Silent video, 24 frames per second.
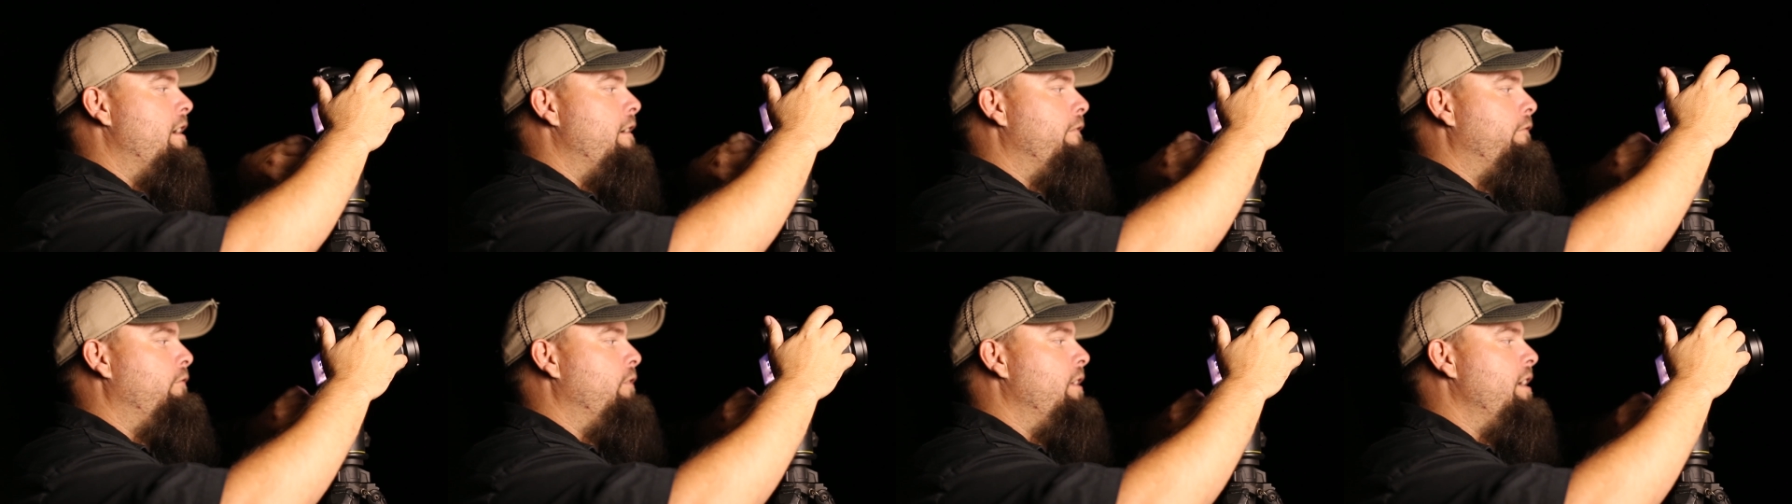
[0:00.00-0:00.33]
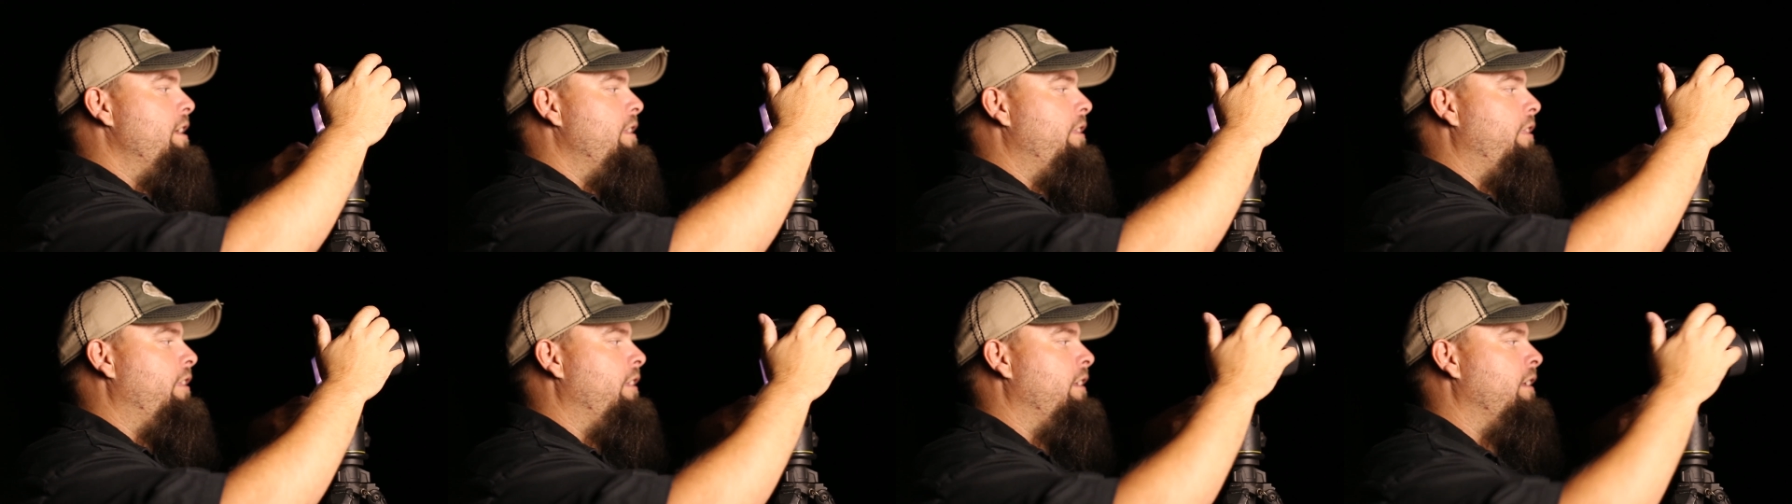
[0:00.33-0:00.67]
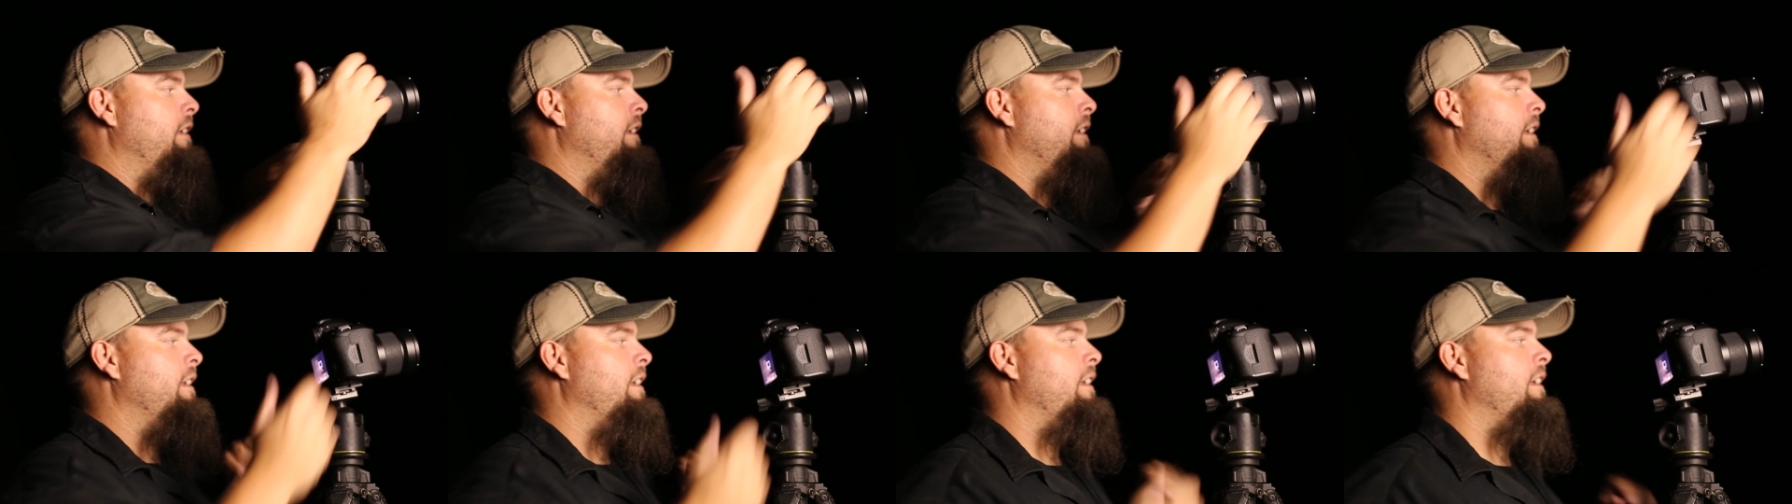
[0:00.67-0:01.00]
off with
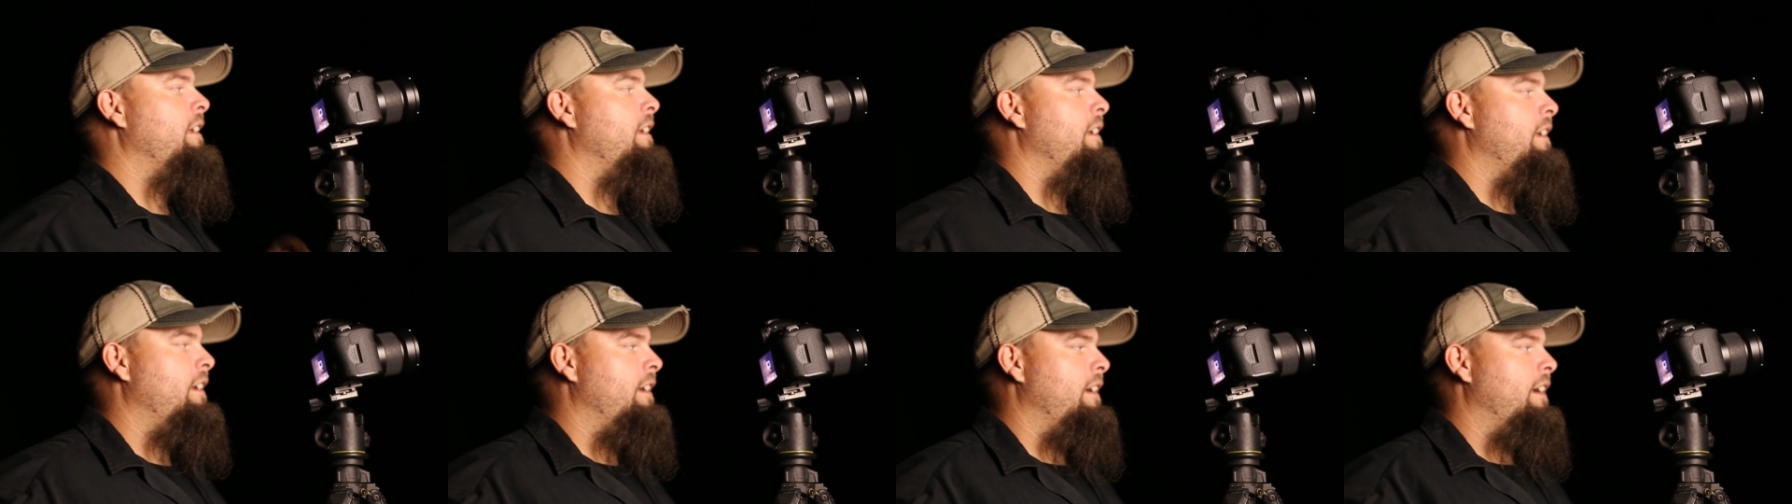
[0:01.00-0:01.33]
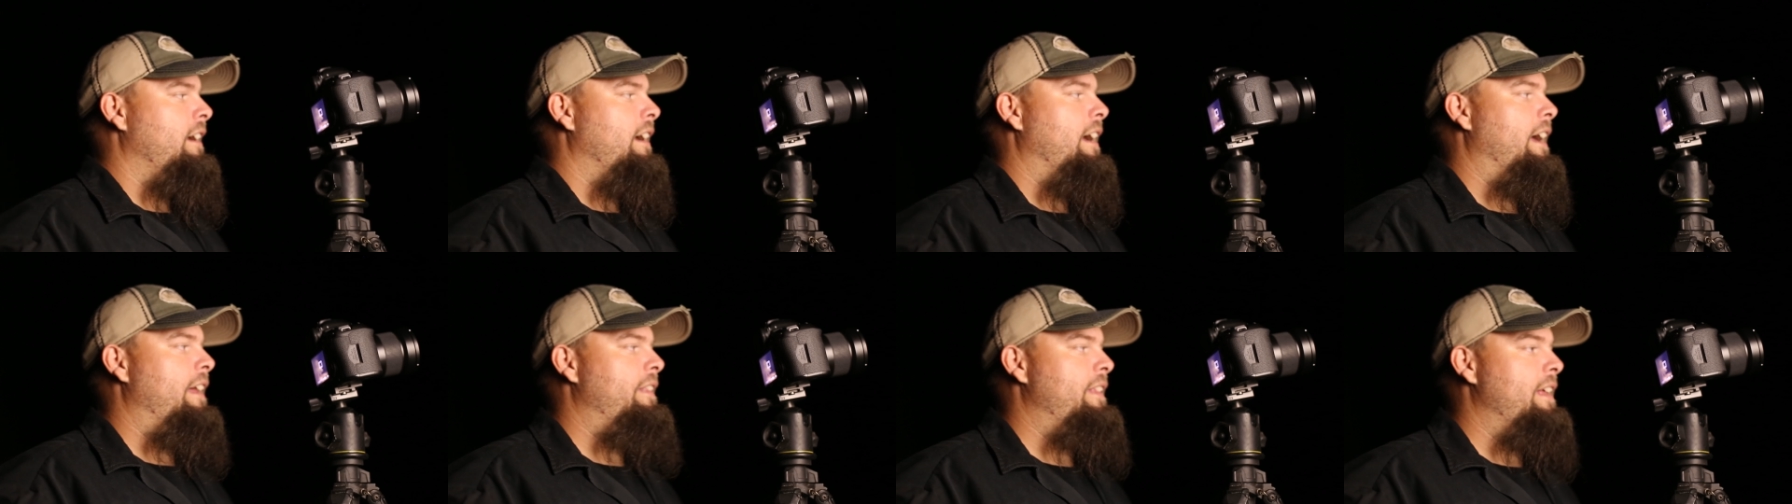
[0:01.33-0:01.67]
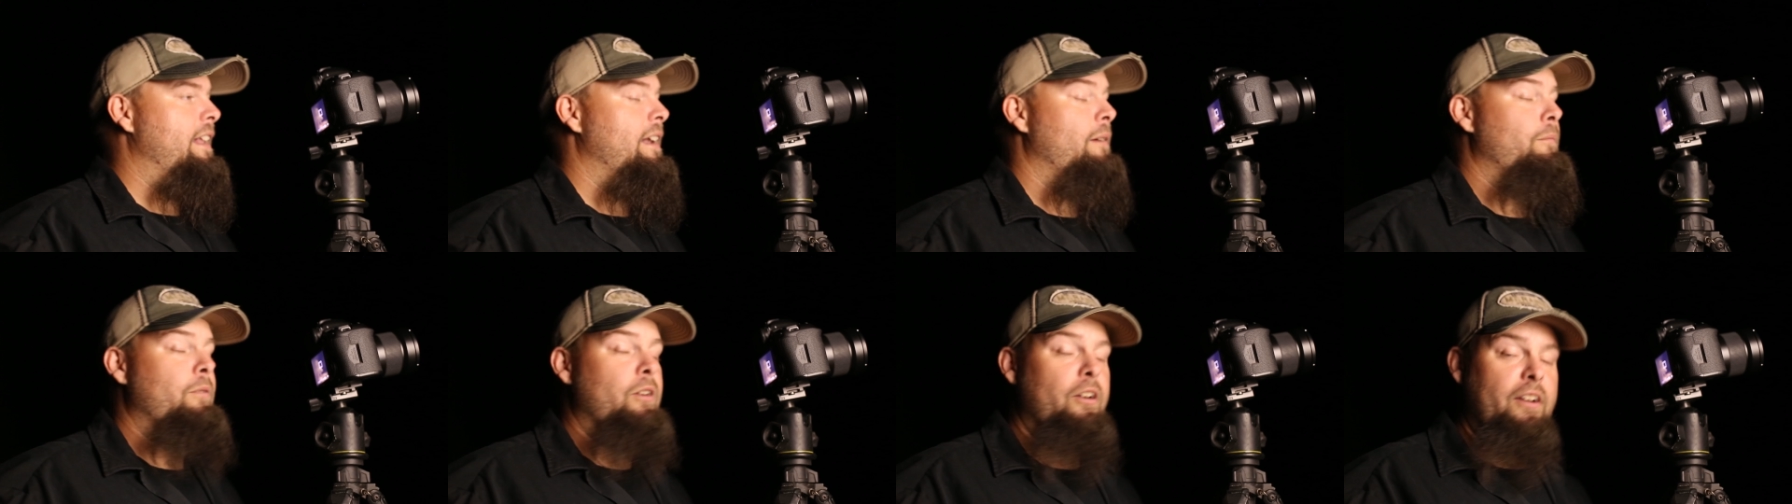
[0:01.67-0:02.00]
and
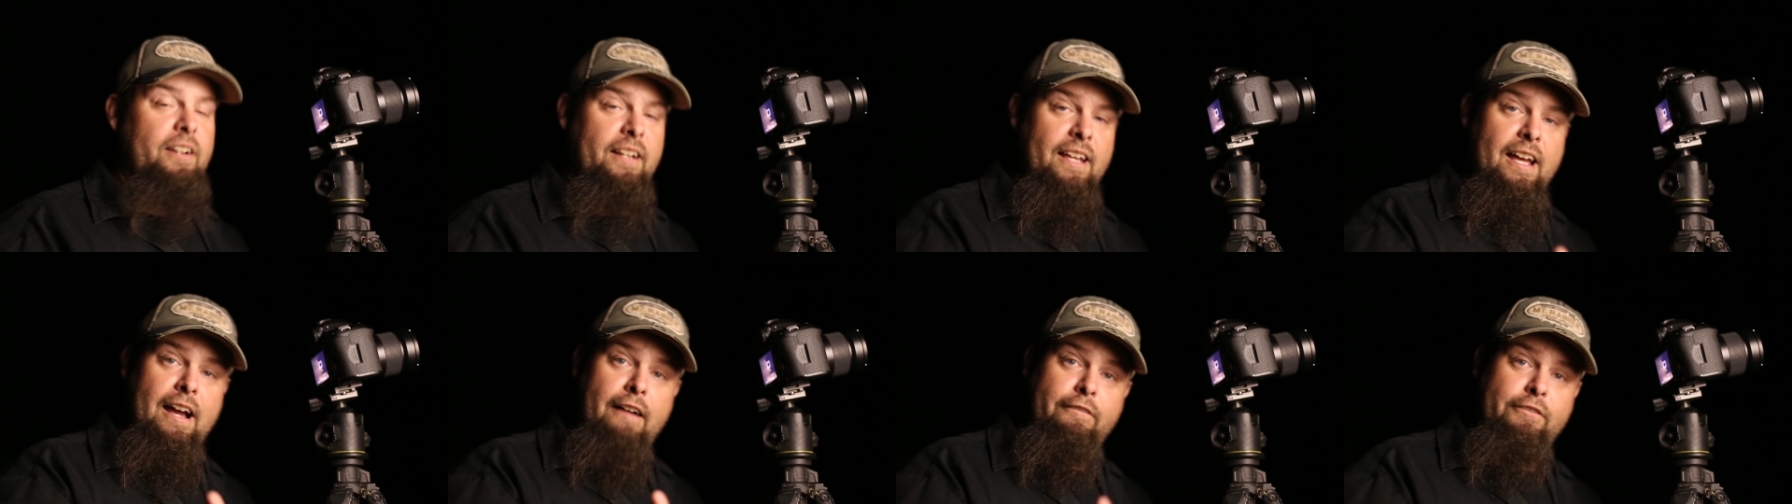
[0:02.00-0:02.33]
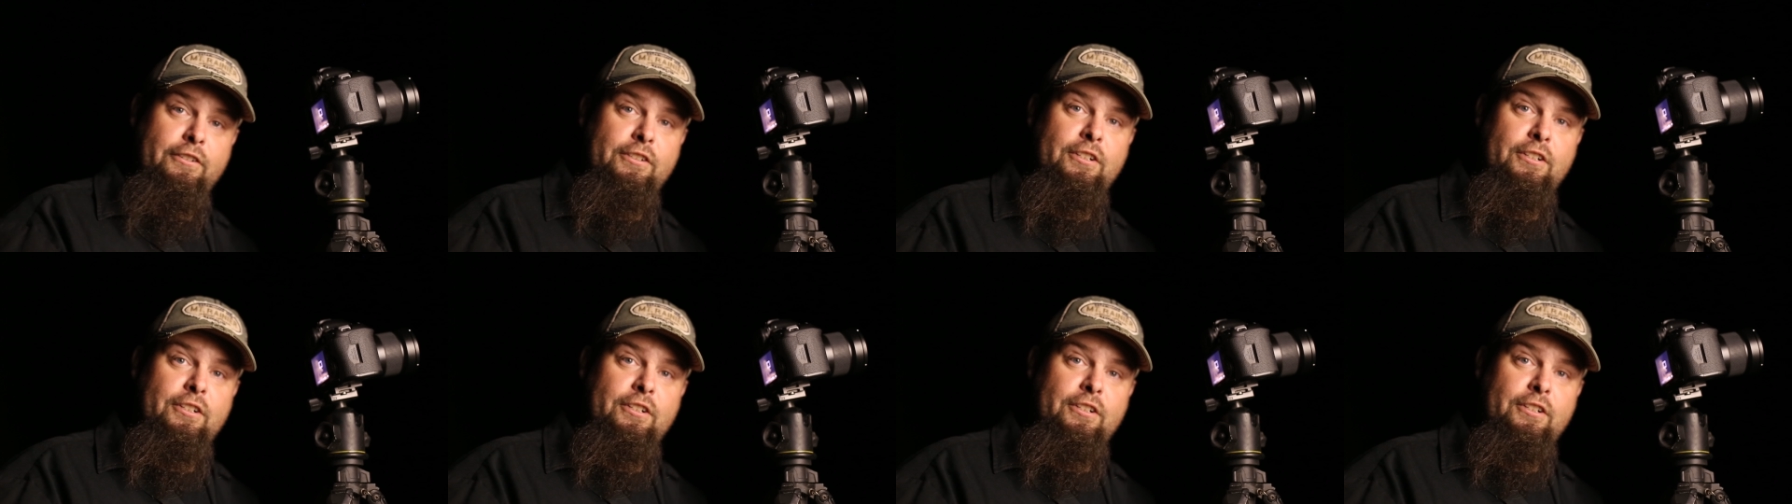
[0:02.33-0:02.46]
then I'm going to have